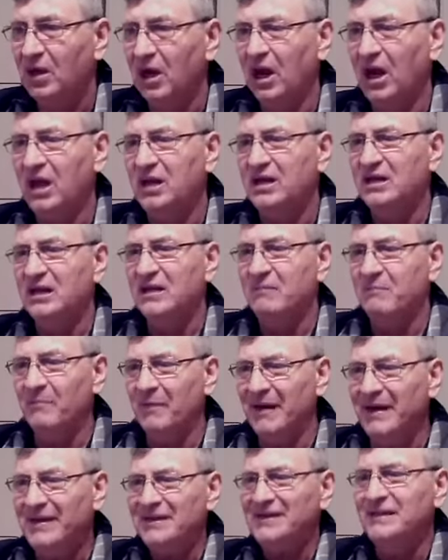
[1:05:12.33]
In the
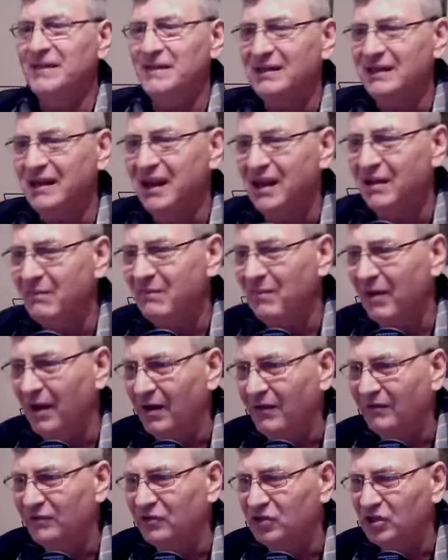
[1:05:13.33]
mighty name
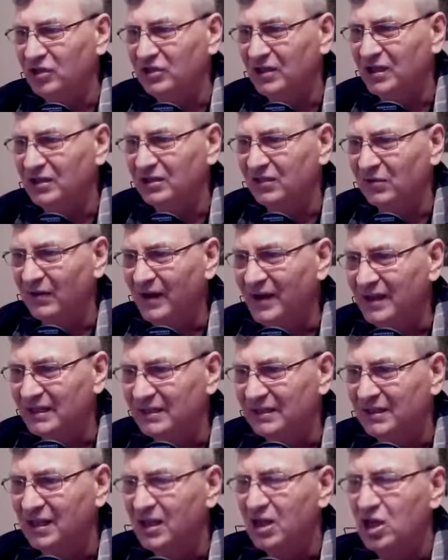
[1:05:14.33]
of Jesus
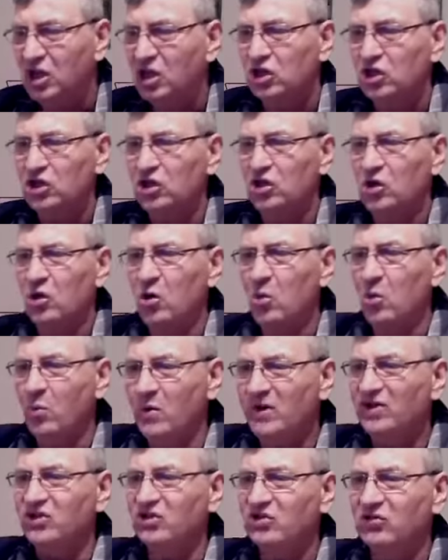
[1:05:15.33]
Christ, you
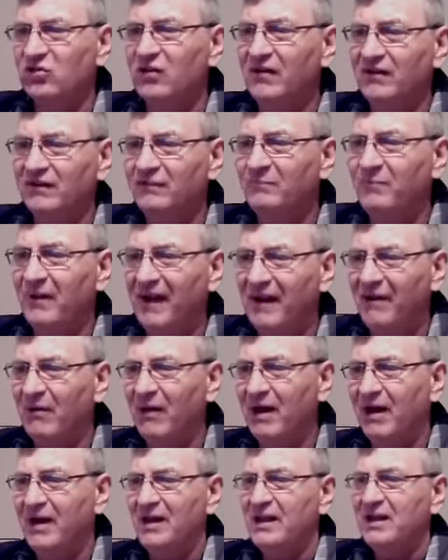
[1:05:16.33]
witchcraft
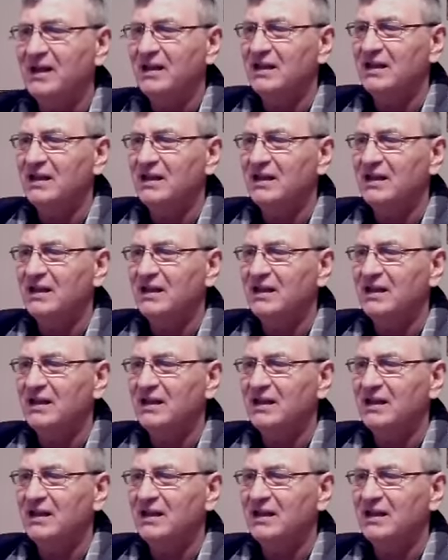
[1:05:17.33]
power,